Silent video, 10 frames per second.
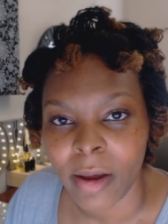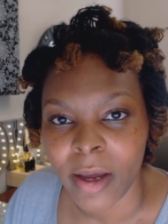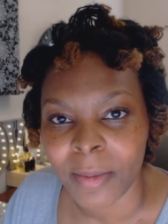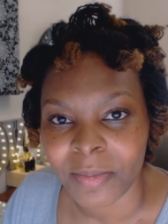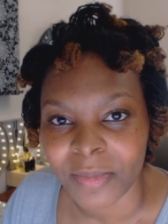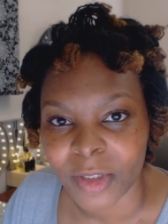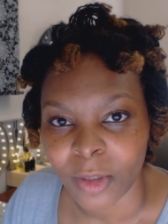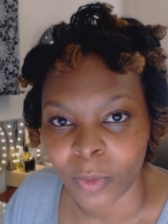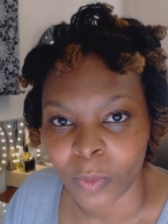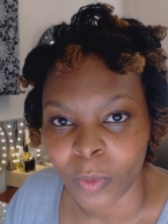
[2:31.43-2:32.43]
Um, mm.
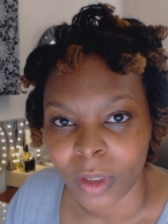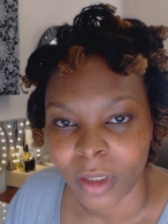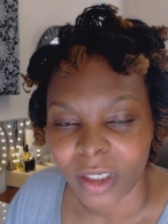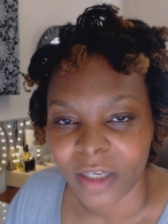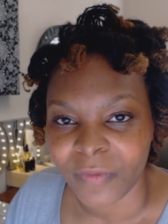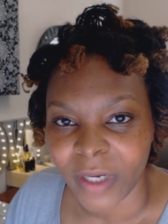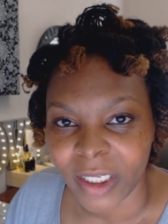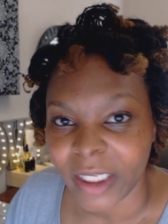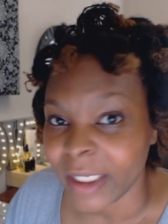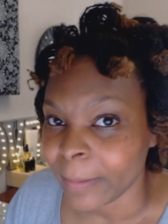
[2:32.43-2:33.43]
so if
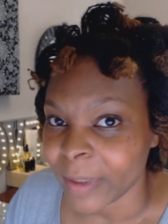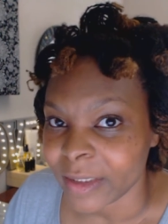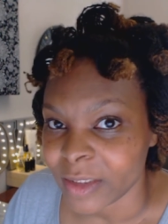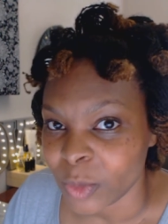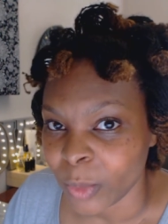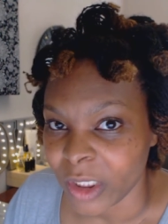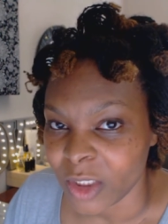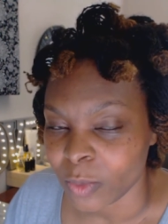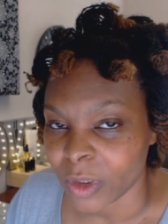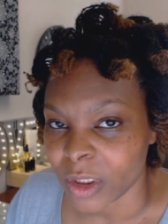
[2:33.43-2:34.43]
I keep at this
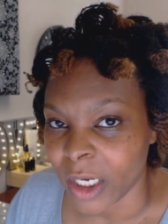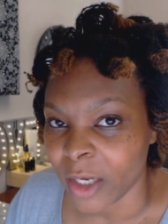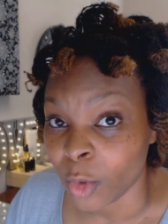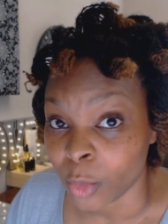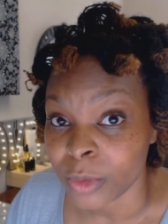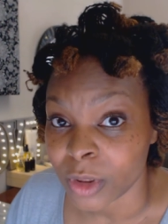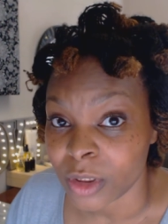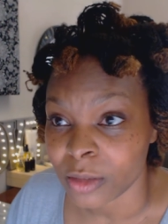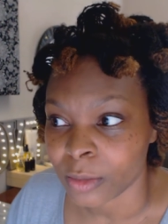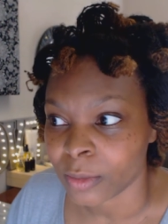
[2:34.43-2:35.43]
pace, which I hope to
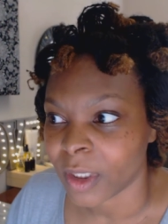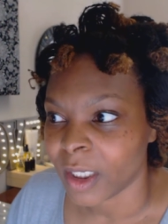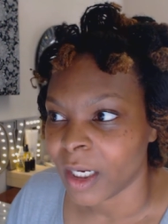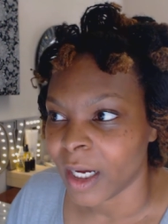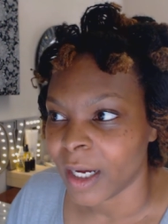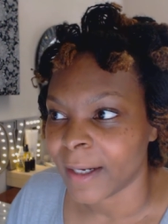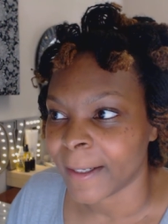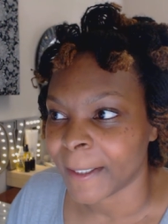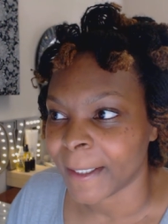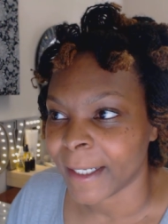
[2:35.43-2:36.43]
do,
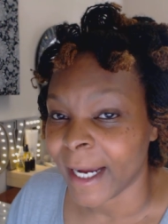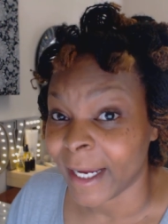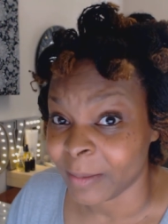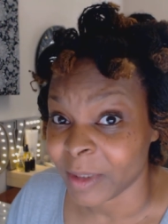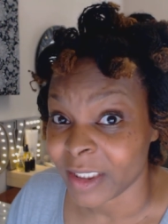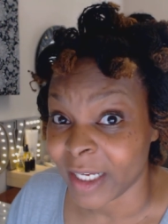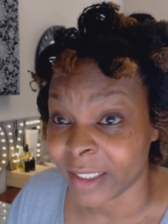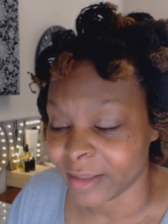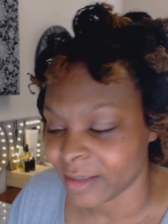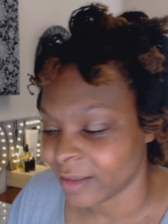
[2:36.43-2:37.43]
uh, I am
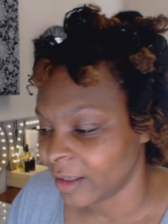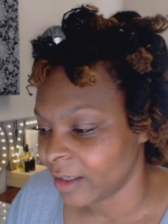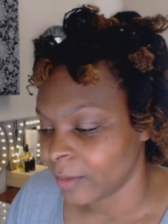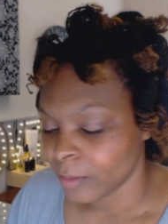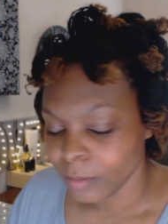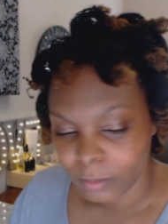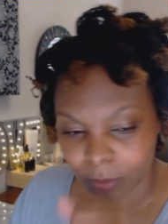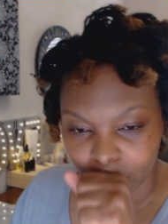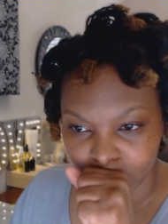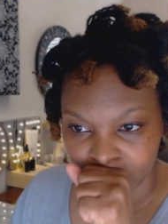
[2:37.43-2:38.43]
excited,
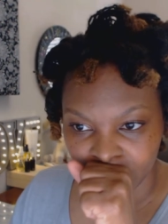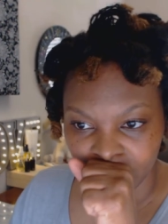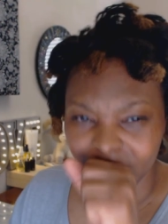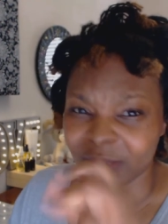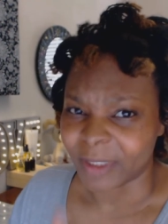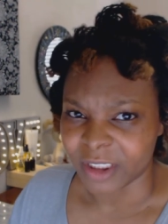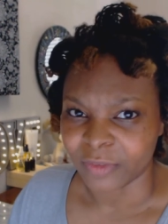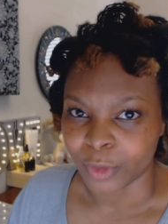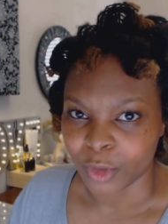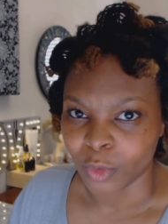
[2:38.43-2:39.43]

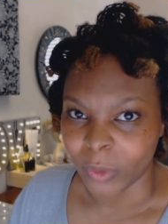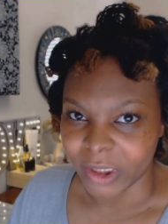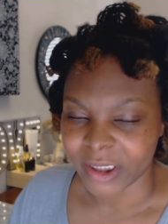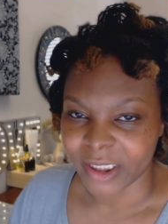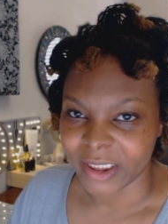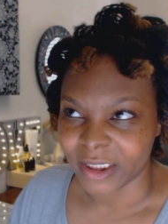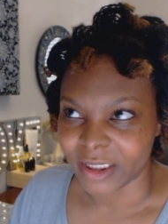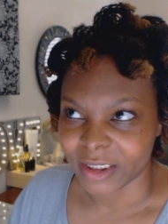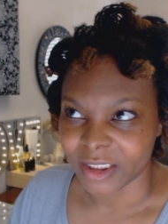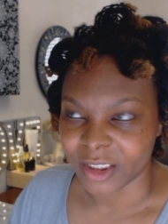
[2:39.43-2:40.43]
especially for two weeks, 19
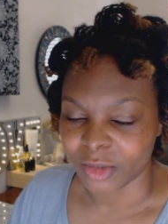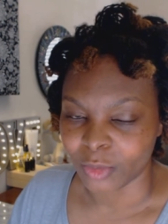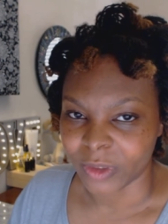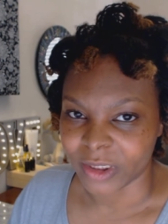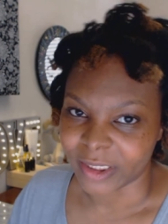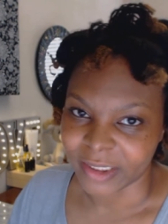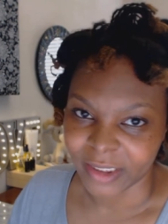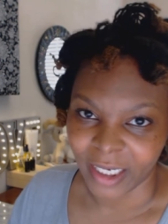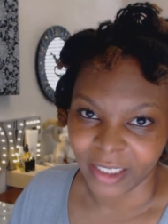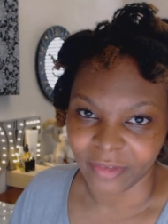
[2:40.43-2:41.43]
inches in two weeks.
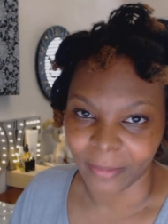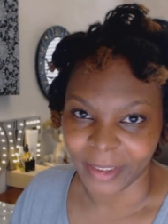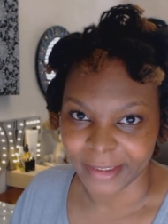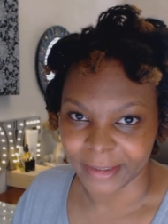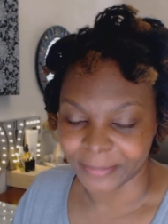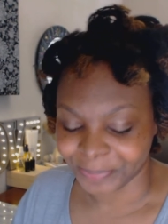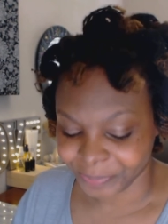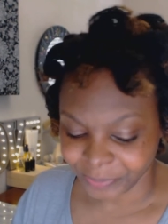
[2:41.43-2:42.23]
That's kind of amazing.